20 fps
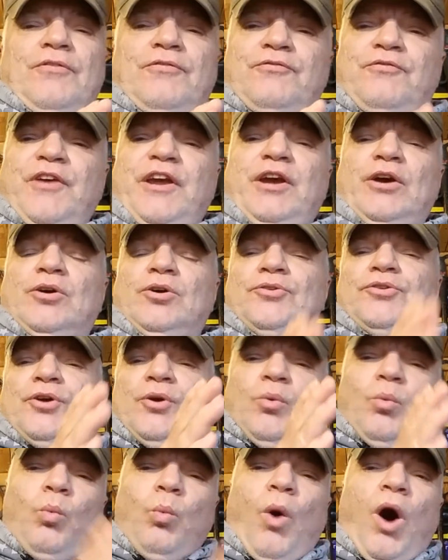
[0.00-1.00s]
Field
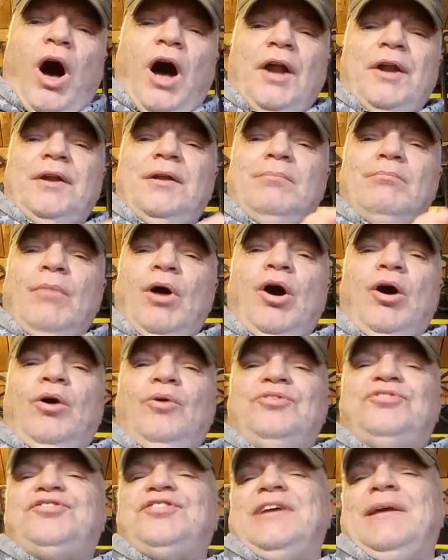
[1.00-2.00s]
1
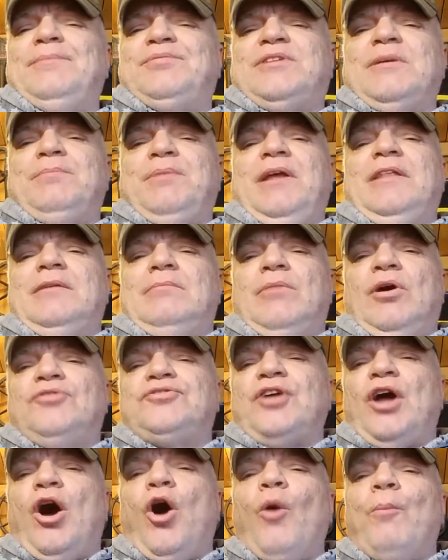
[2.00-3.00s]
mode seems to be the
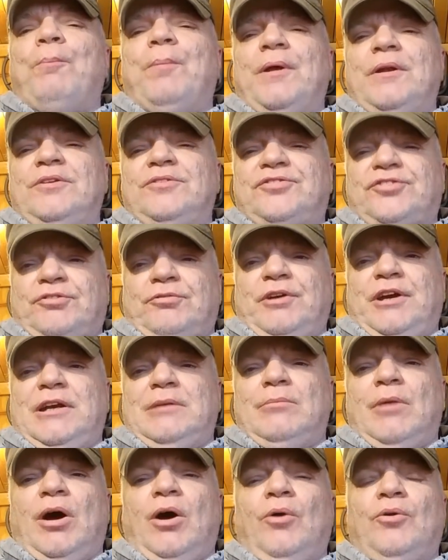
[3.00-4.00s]
most open
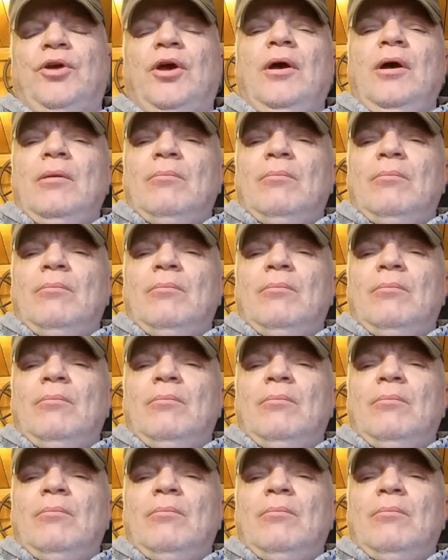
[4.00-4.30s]
screen mode.